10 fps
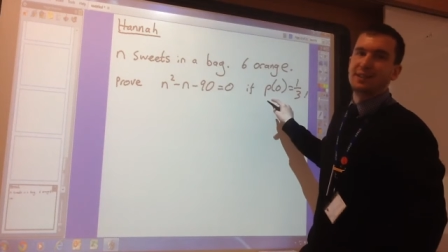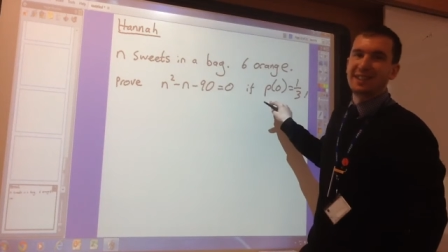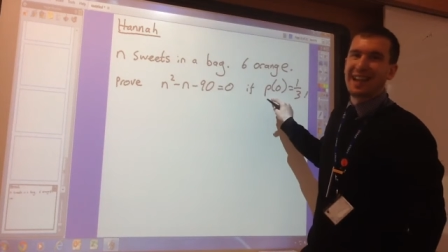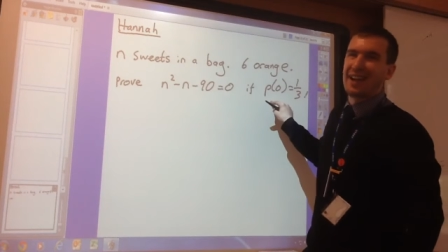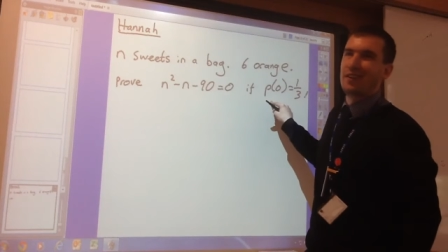to
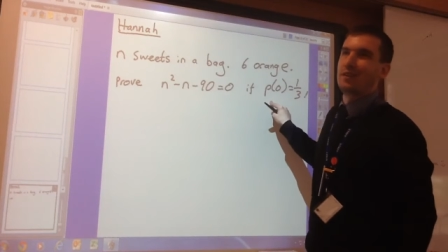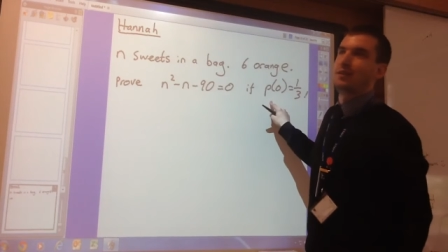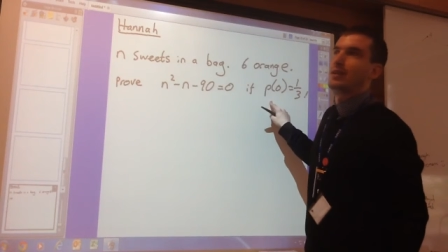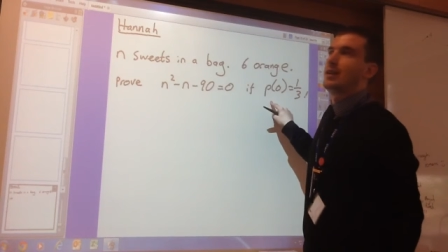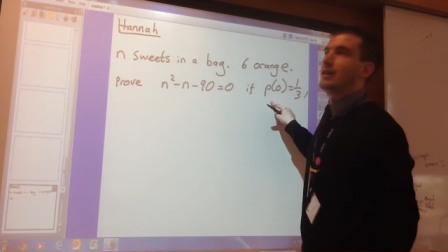get an
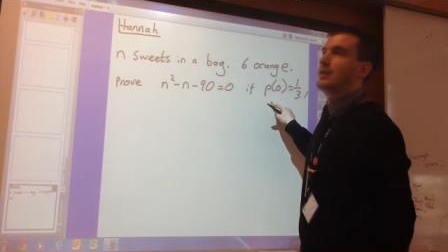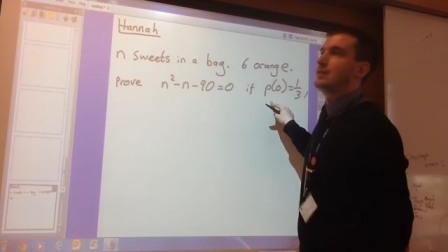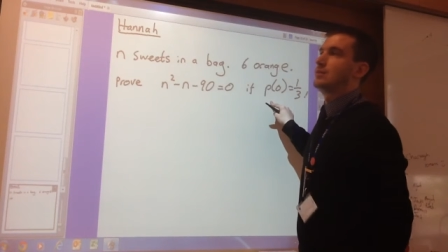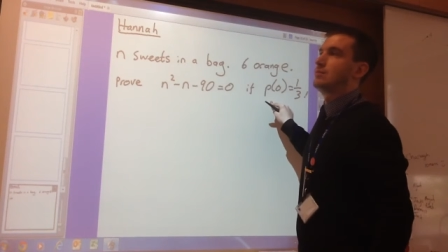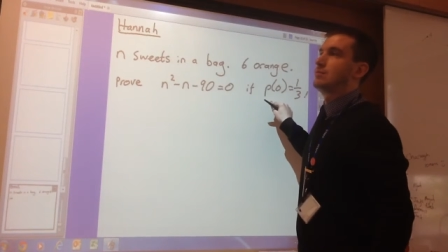uh,
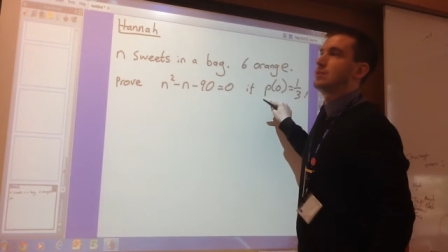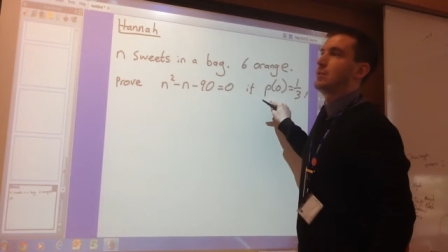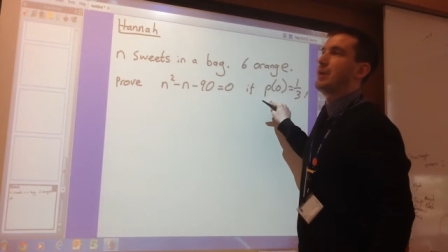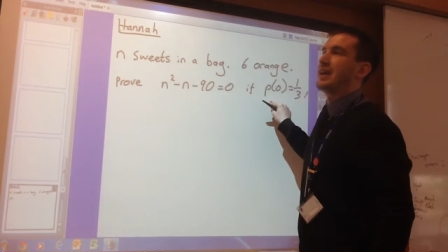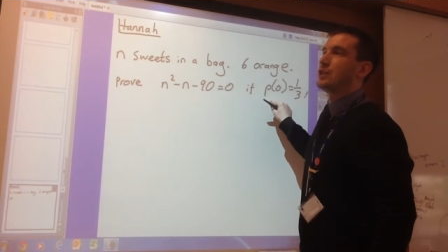to
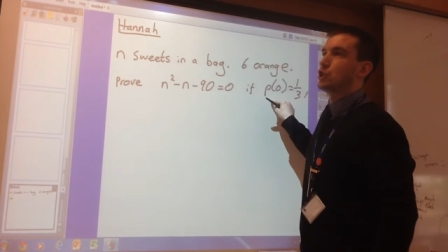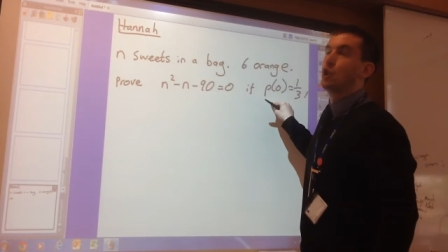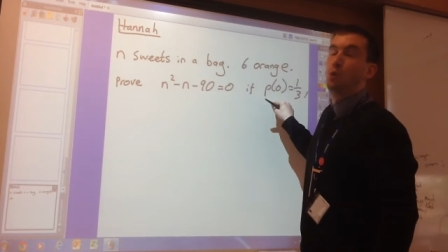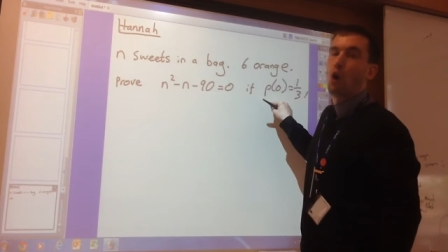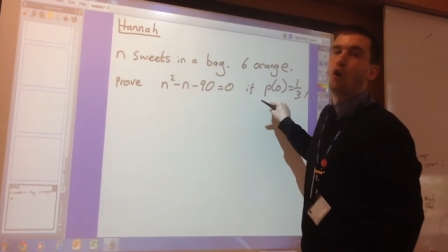pick
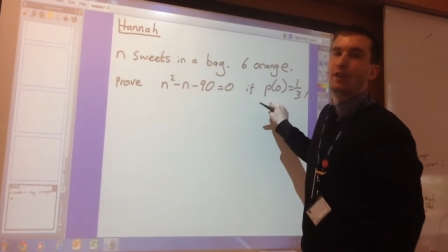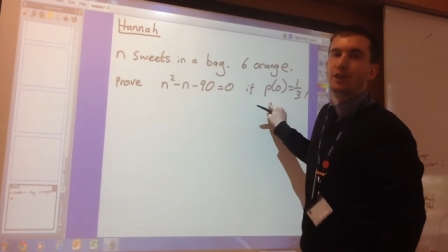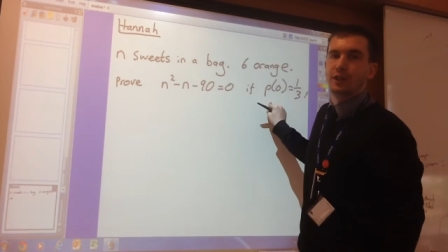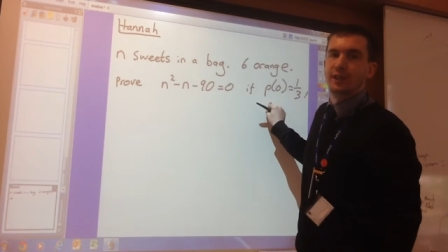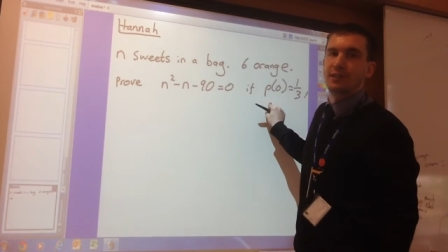two
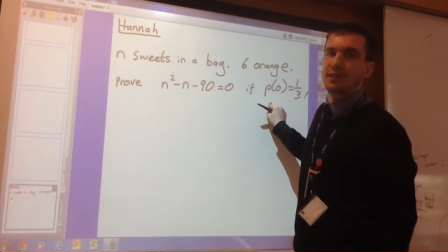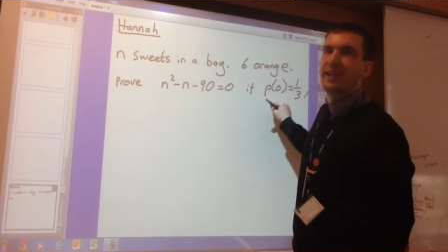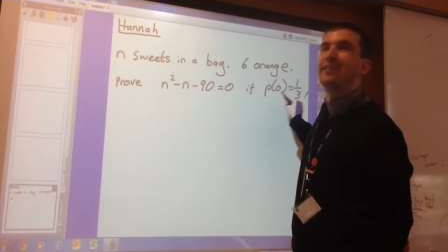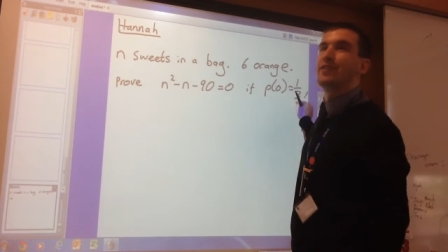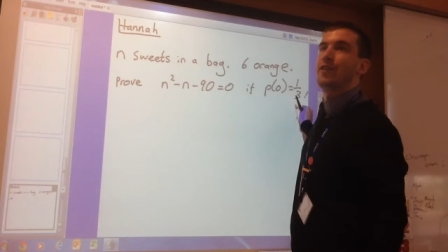oranges
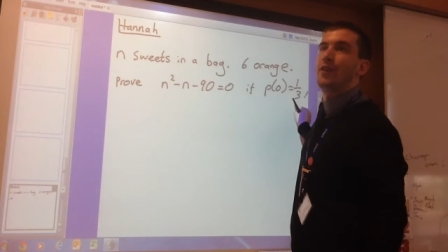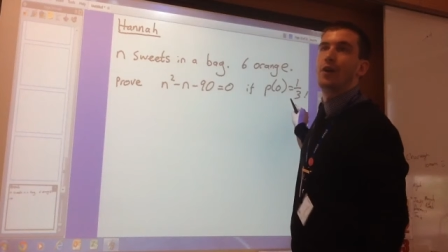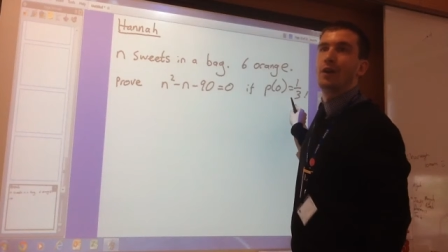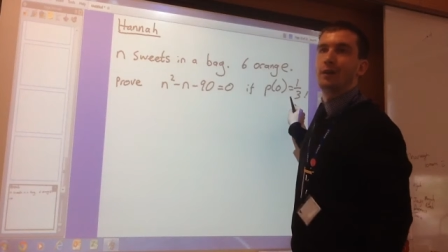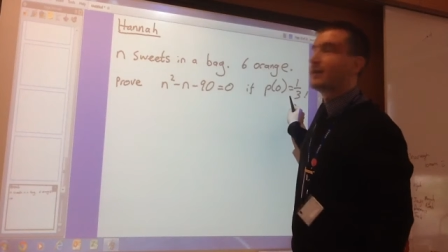is
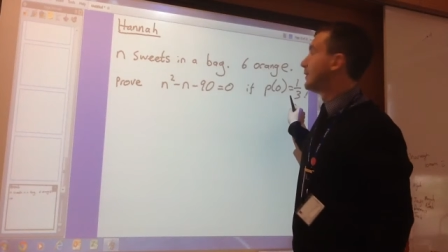a